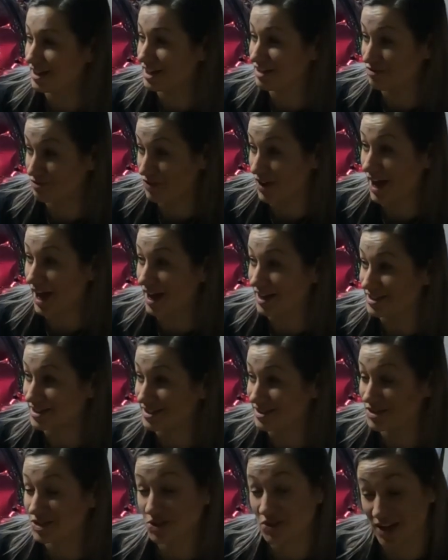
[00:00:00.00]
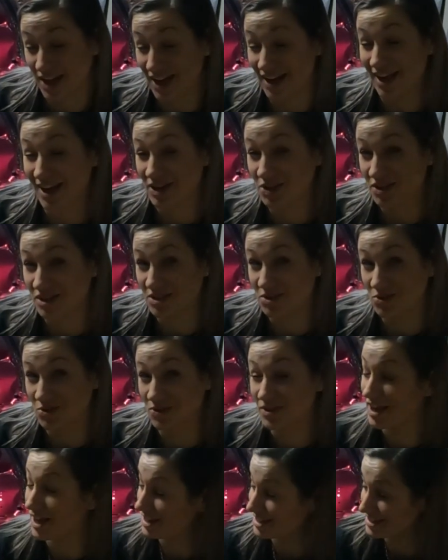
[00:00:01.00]
In fact, you can actually
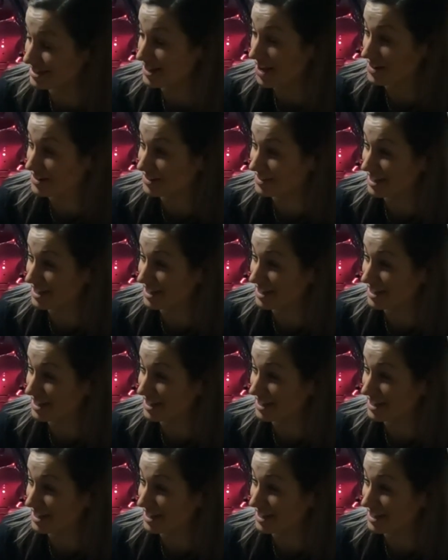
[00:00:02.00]
do that exact